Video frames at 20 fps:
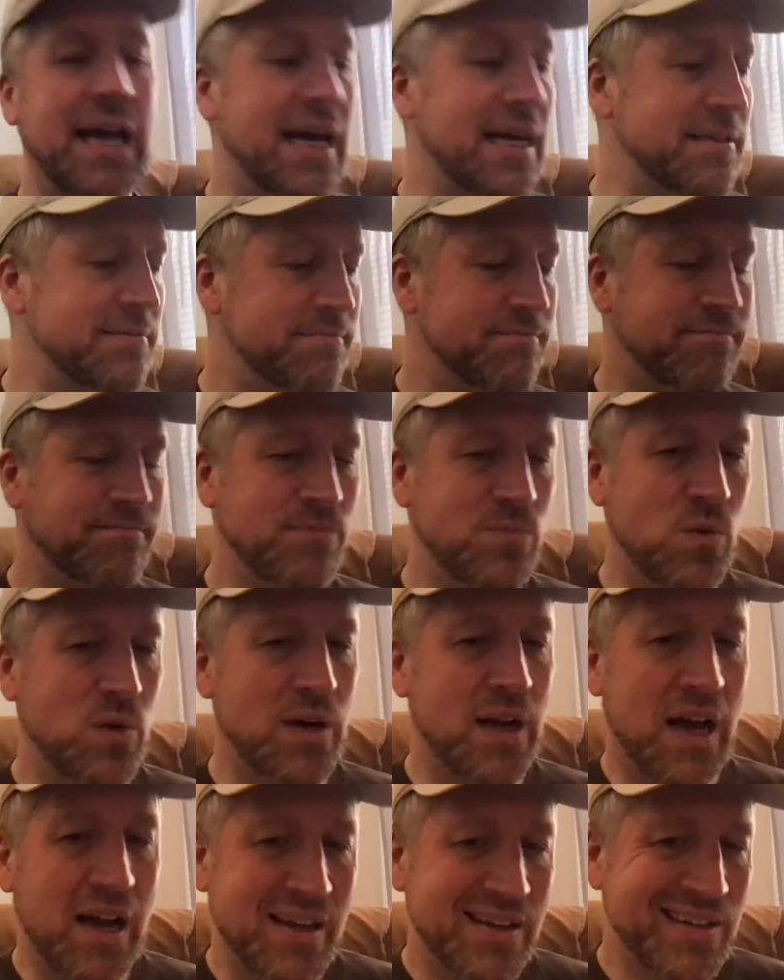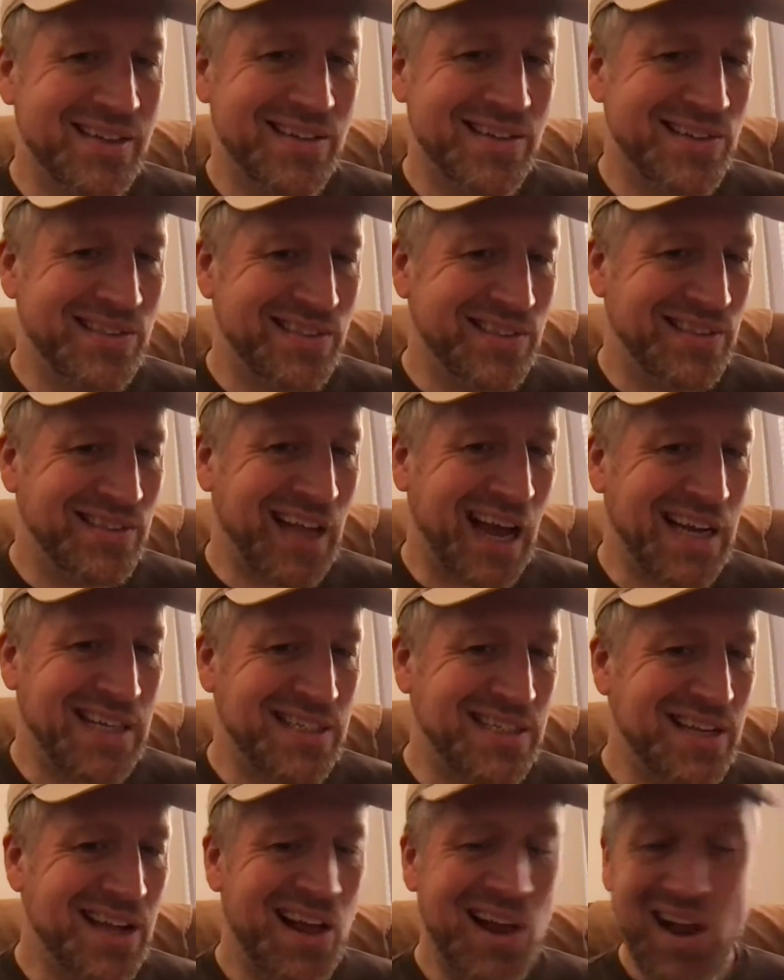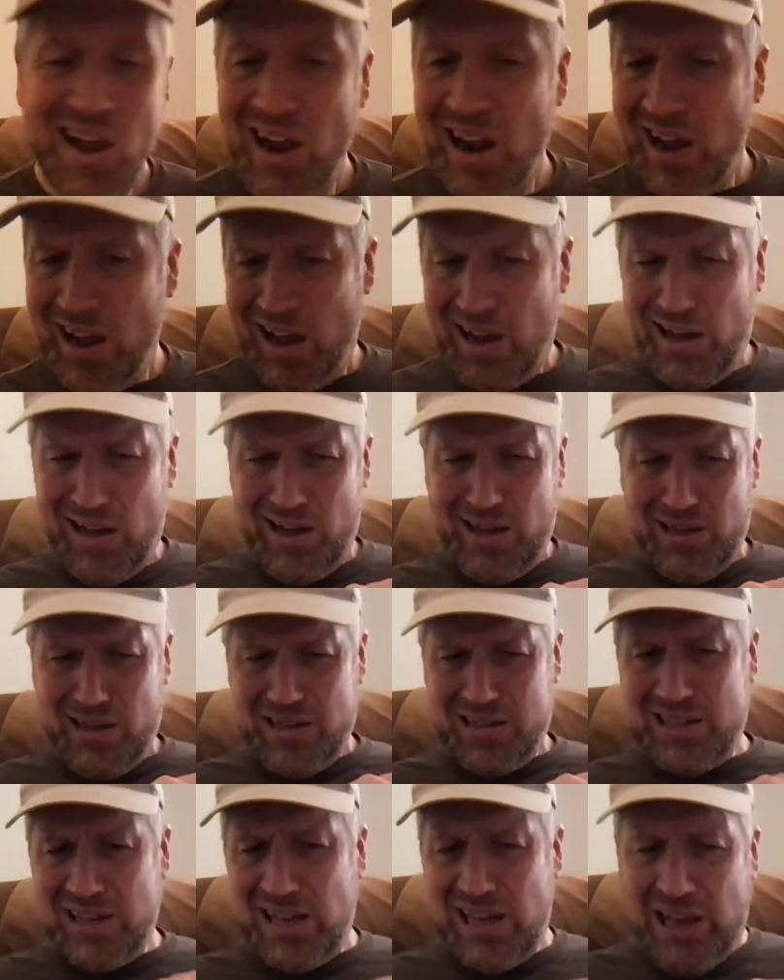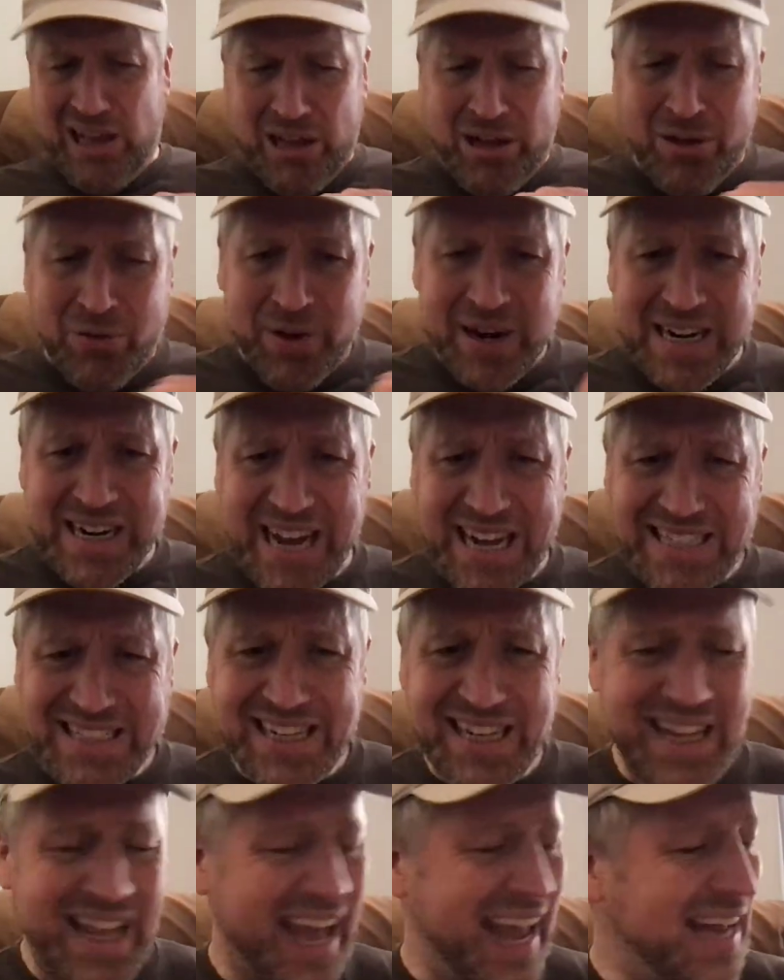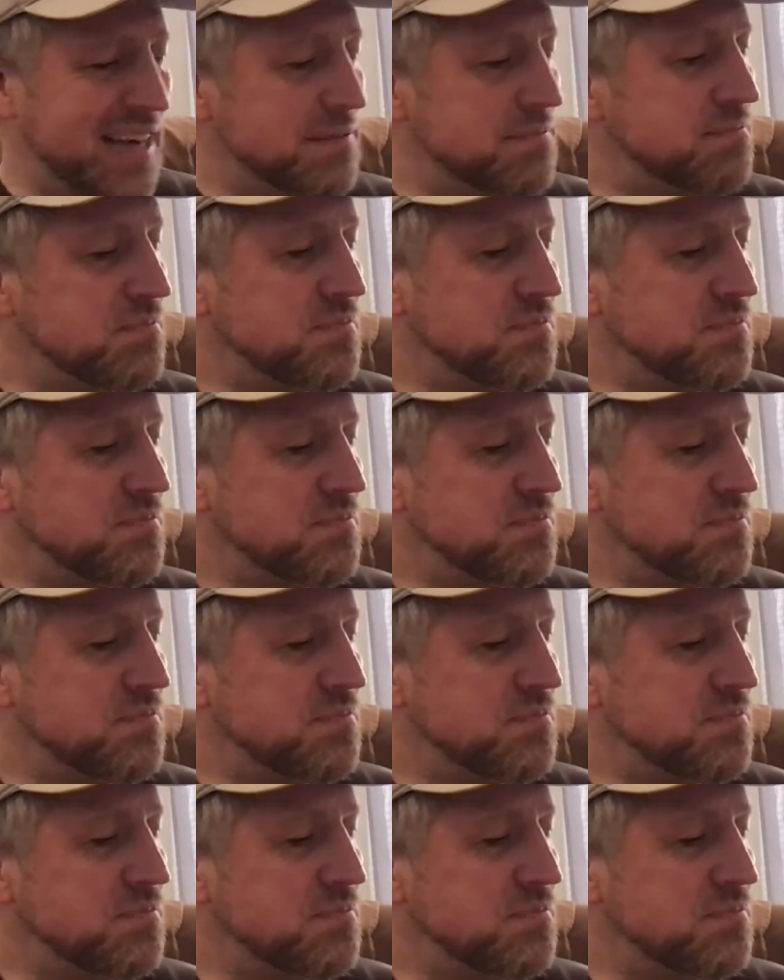Ant. What a nice little ant.